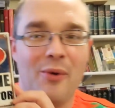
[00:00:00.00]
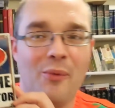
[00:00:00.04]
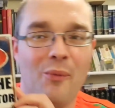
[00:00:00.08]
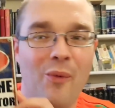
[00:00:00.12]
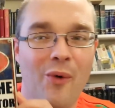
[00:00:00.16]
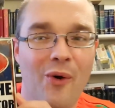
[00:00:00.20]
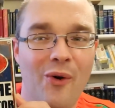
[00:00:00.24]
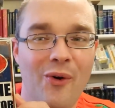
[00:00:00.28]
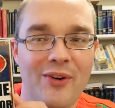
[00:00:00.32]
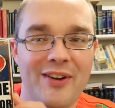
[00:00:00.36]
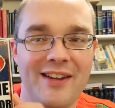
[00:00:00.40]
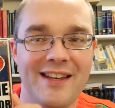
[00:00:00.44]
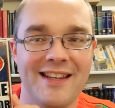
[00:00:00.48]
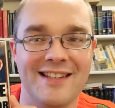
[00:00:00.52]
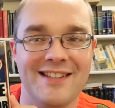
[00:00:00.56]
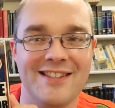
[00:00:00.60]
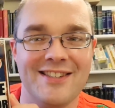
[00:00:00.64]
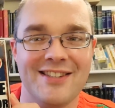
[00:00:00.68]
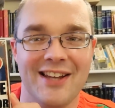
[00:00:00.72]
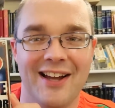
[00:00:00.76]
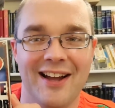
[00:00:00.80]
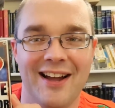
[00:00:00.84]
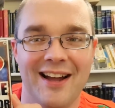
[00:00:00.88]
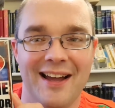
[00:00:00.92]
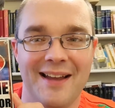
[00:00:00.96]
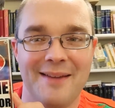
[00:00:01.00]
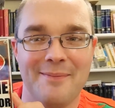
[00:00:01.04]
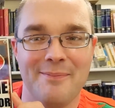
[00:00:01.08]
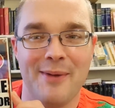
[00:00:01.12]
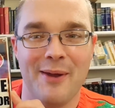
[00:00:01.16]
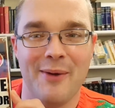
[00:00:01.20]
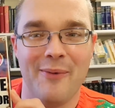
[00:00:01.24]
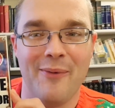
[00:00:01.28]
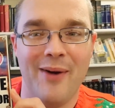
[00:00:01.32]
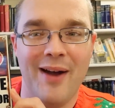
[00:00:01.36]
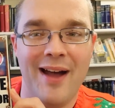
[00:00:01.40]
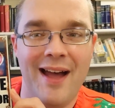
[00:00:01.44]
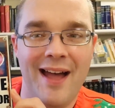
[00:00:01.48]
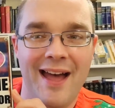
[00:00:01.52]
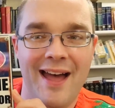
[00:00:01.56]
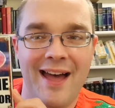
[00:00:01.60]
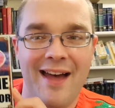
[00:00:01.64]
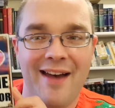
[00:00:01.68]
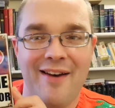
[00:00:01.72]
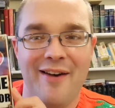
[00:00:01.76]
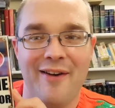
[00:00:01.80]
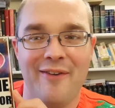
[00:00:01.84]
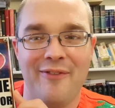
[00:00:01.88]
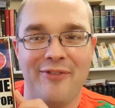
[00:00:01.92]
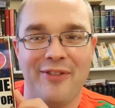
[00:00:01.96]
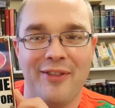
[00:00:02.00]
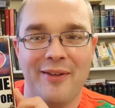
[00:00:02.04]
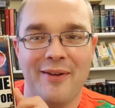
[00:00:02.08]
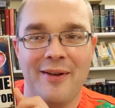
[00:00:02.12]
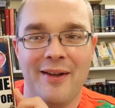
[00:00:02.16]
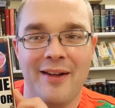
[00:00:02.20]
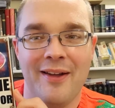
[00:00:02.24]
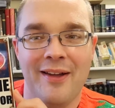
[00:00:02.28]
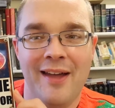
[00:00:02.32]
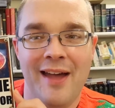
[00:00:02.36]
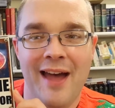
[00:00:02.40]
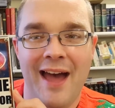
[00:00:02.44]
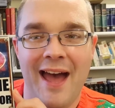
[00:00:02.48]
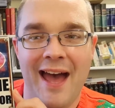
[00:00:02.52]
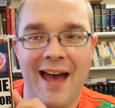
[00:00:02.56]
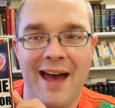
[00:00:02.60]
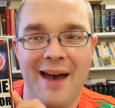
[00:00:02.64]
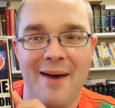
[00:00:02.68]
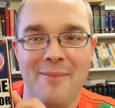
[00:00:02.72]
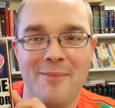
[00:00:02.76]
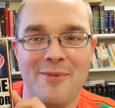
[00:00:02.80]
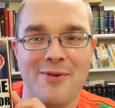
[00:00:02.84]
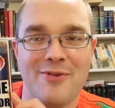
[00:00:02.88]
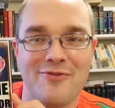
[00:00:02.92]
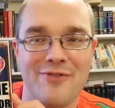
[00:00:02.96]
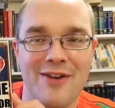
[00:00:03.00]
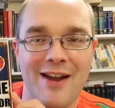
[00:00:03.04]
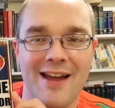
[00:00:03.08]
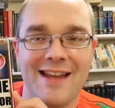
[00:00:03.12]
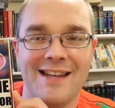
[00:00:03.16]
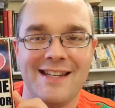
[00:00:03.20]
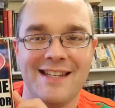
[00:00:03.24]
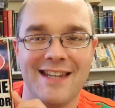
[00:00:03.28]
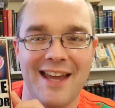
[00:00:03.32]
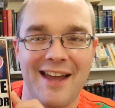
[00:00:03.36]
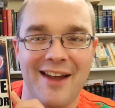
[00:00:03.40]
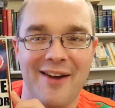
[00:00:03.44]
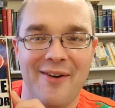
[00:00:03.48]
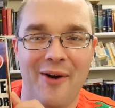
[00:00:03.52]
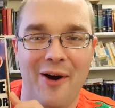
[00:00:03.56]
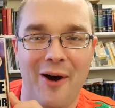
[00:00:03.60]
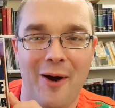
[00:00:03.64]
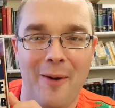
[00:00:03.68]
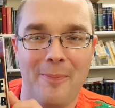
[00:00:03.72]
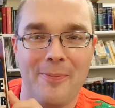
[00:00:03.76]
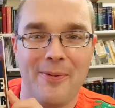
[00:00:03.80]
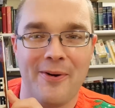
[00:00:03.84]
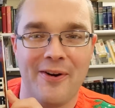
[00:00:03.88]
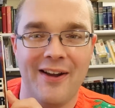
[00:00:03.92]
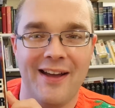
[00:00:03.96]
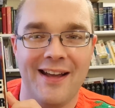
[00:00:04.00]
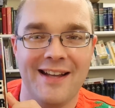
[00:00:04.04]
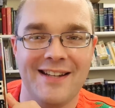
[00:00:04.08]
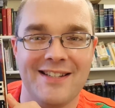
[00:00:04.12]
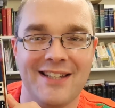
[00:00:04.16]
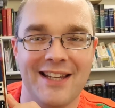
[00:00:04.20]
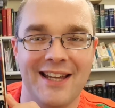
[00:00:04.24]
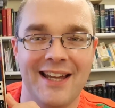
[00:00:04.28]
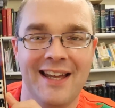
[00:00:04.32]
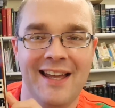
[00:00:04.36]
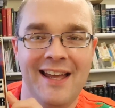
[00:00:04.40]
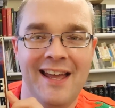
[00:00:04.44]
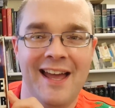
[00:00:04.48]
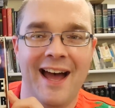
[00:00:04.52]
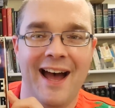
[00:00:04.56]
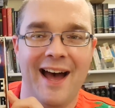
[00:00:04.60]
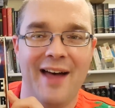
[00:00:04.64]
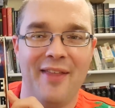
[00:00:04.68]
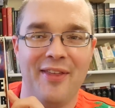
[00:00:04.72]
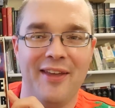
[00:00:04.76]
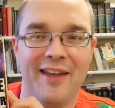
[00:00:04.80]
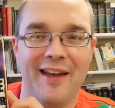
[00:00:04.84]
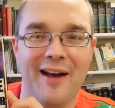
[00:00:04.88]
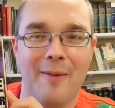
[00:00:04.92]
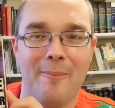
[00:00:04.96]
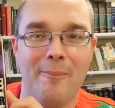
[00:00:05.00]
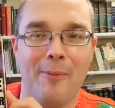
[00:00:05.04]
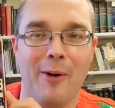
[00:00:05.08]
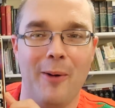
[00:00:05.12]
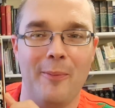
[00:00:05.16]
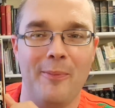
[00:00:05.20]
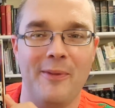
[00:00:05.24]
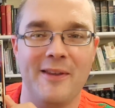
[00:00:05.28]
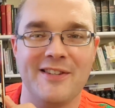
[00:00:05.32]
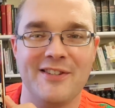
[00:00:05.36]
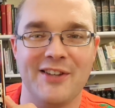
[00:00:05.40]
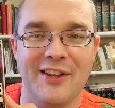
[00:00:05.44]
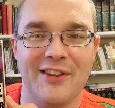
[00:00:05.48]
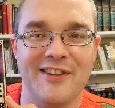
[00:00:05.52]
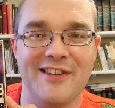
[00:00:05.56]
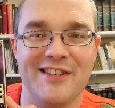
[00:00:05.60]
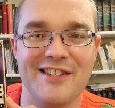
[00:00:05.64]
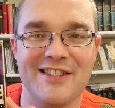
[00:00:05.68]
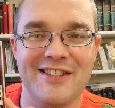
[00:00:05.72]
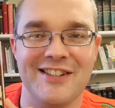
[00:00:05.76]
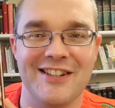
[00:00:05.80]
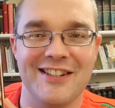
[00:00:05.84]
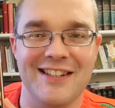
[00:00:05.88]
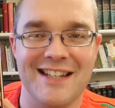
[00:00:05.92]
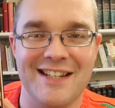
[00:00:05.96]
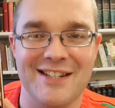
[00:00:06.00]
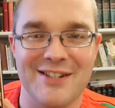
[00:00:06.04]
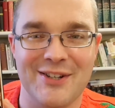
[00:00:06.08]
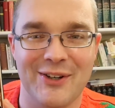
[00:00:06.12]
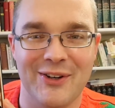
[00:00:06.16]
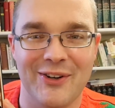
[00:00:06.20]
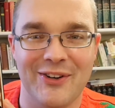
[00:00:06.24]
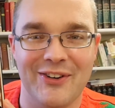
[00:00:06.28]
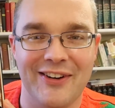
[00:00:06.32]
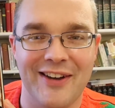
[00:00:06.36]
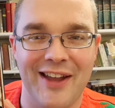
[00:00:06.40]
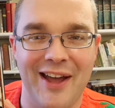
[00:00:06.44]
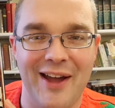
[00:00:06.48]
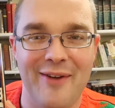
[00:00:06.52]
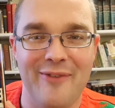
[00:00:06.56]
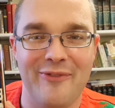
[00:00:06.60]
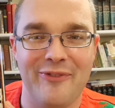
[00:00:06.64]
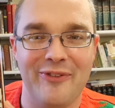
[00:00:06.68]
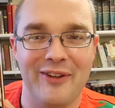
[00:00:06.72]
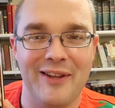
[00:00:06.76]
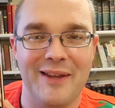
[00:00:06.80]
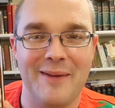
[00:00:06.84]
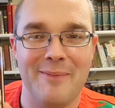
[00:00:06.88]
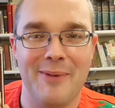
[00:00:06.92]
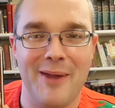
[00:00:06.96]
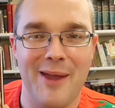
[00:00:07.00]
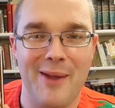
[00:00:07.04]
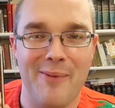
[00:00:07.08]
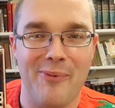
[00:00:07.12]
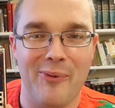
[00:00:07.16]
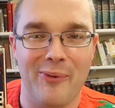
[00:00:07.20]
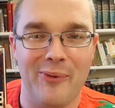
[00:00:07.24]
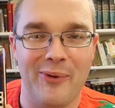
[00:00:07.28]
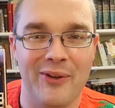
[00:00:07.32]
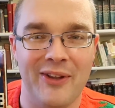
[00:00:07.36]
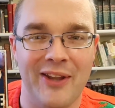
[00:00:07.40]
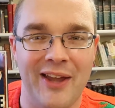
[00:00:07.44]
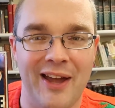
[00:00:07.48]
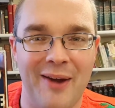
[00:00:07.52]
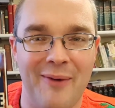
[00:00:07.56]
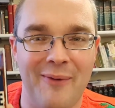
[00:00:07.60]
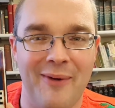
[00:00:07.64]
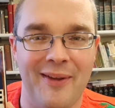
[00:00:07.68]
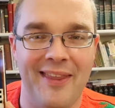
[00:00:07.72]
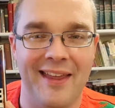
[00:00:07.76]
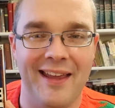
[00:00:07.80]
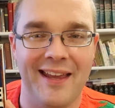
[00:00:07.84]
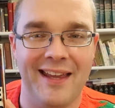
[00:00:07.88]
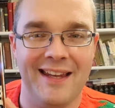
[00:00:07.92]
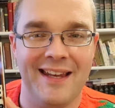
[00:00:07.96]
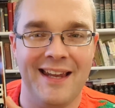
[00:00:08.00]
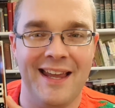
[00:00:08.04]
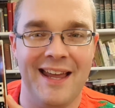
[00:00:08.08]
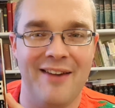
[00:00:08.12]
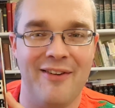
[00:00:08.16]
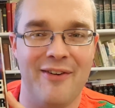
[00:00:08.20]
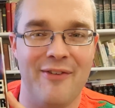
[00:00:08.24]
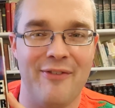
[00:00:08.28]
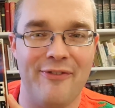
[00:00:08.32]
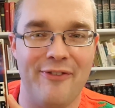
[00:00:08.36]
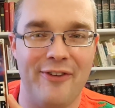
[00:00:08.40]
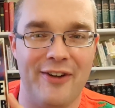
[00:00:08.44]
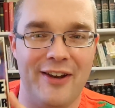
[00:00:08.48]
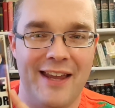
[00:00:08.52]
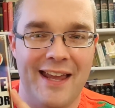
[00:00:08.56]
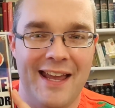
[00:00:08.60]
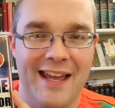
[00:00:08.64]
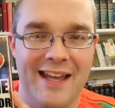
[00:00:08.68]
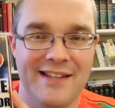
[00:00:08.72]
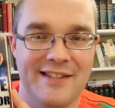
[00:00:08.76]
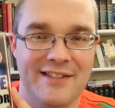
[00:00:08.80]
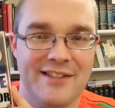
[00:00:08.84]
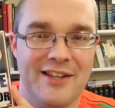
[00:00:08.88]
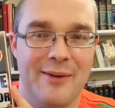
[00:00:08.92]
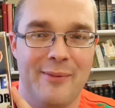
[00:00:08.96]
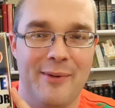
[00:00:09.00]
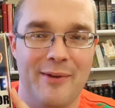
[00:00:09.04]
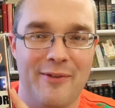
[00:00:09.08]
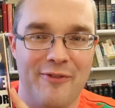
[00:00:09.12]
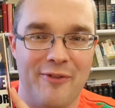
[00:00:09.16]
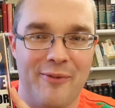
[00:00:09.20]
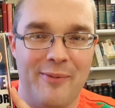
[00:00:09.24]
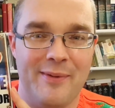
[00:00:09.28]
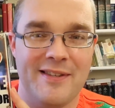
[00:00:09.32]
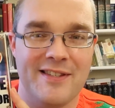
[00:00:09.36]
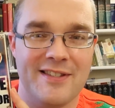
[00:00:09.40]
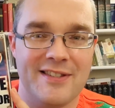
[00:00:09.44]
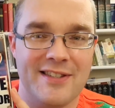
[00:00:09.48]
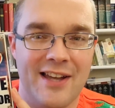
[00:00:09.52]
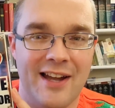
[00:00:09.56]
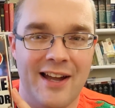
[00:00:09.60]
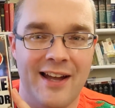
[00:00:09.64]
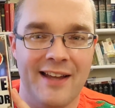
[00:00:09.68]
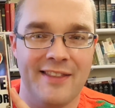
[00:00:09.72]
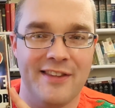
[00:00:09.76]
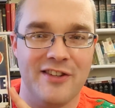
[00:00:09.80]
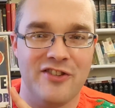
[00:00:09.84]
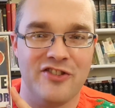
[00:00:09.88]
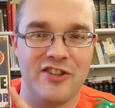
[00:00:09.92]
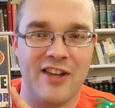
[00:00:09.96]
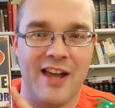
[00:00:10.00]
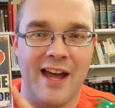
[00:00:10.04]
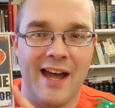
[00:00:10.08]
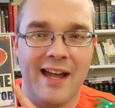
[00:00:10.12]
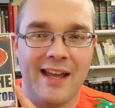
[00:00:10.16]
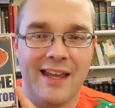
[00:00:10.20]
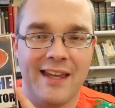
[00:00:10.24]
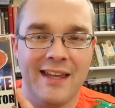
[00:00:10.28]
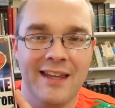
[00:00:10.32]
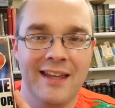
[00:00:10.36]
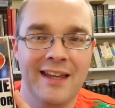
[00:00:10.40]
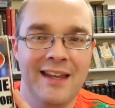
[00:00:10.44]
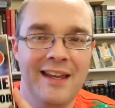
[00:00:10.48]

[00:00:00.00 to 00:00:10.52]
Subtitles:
warning sign. Beware of the ham radio operator. I think I'll pop this on the study door, and hopefully people will know when they can hear a funny hiss coming from inside the shack.